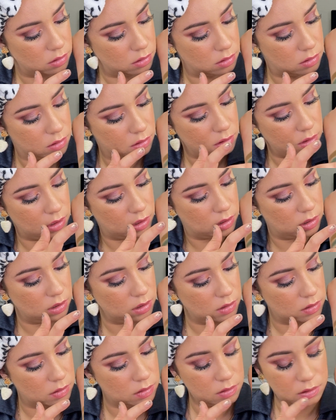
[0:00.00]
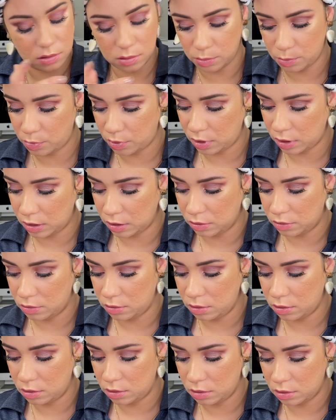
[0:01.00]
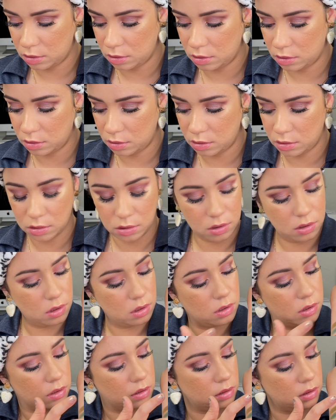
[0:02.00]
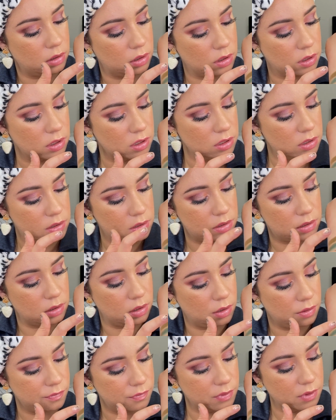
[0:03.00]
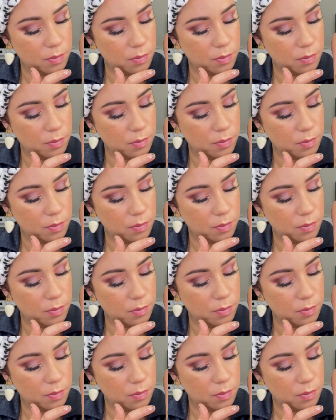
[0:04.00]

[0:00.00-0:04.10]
Then this is the brown, darkest of the